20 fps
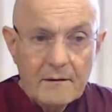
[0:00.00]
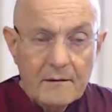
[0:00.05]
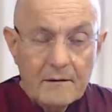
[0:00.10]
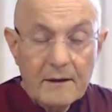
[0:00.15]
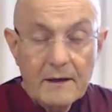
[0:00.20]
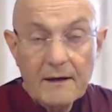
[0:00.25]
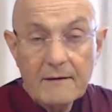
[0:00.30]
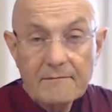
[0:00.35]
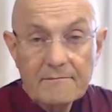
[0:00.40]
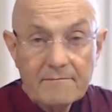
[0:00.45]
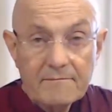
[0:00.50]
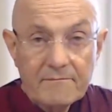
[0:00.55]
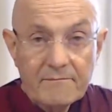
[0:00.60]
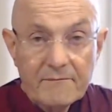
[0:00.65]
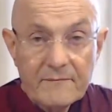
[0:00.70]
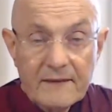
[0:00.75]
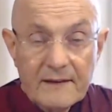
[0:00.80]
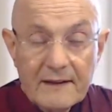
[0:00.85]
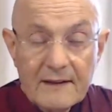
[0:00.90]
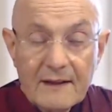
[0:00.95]
Yeah.
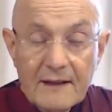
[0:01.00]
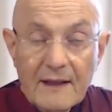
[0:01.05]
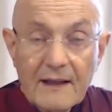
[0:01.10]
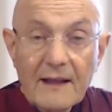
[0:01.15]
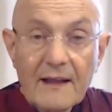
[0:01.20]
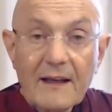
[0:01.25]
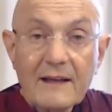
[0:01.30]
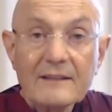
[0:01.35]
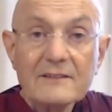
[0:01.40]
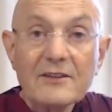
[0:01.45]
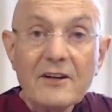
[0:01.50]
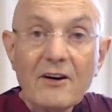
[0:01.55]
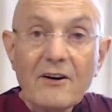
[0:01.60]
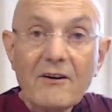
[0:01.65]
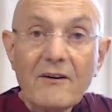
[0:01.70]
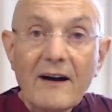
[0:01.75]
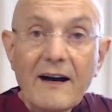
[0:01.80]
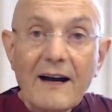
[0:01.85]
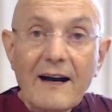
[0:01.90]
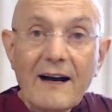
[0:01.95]

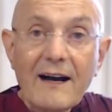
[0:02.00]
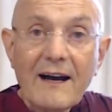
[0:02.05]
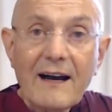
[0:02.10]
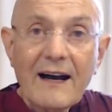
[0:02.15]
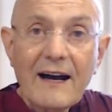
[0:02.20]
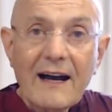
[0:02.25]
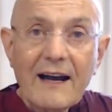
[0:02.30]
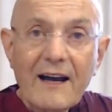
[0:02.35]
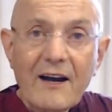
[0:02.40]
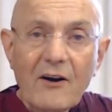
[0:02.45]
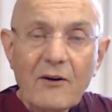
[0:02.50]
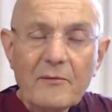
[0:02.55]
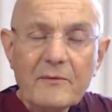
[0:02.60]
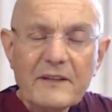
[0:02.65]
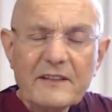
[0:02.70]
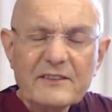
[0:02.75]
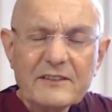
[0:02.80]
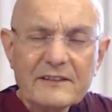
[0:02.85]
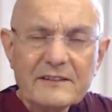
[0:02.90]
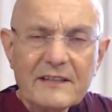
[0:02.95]
So I hope
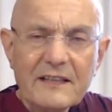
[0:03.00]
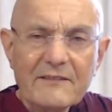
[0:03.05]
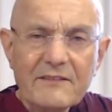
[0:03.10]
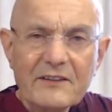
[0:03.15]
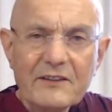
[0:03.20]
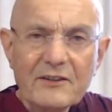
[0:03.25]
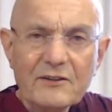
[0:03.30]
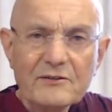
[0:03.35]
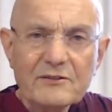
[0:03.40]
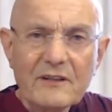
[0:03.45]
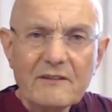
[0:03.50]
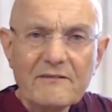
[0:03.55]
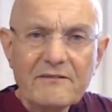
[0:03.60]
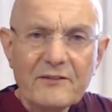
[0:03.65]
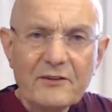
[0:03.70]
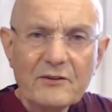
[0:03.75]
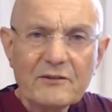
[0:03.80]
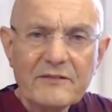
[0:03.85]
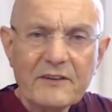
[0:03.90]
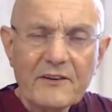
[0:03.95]
this has given you some
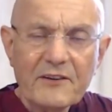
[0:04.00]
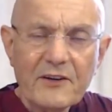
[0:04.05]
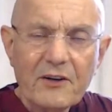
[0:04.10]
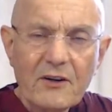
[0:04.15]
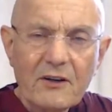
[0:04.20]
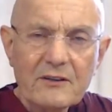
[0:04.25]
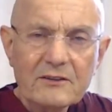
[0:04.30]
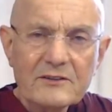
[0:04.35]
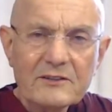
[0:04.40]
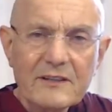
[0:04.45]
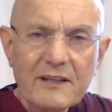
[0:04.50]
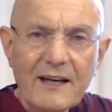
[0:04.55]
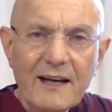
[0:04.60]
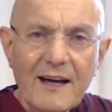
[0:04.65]
food for thought.